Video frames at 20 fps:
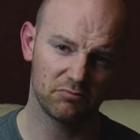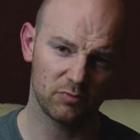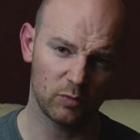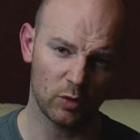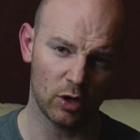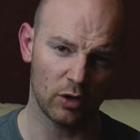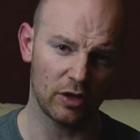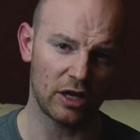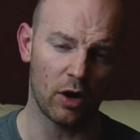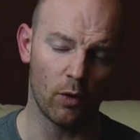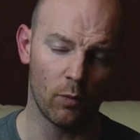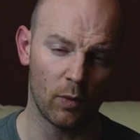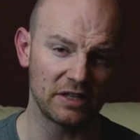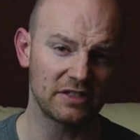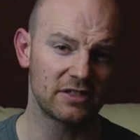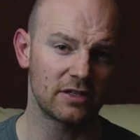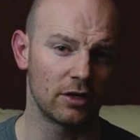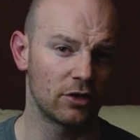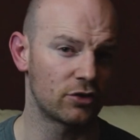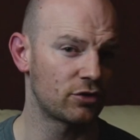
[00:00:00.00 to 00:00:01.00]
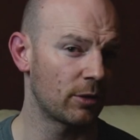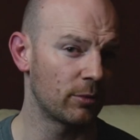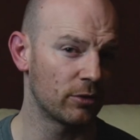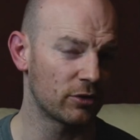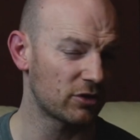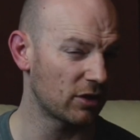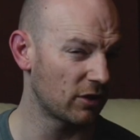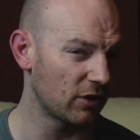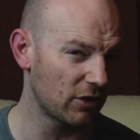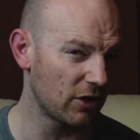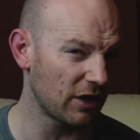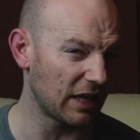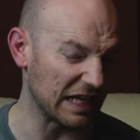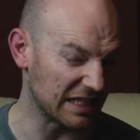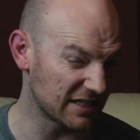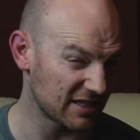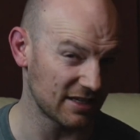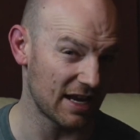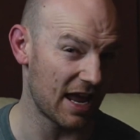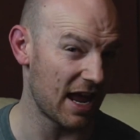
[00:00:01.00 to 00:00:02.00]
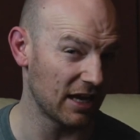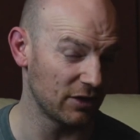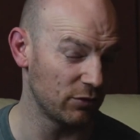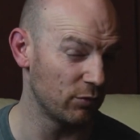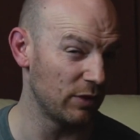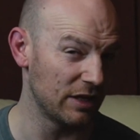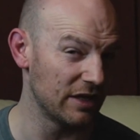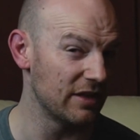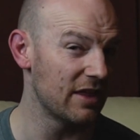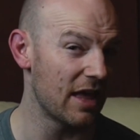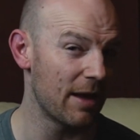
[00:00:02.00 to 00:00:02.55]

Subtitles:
they've only got one set of trebles, so they don't get snagged really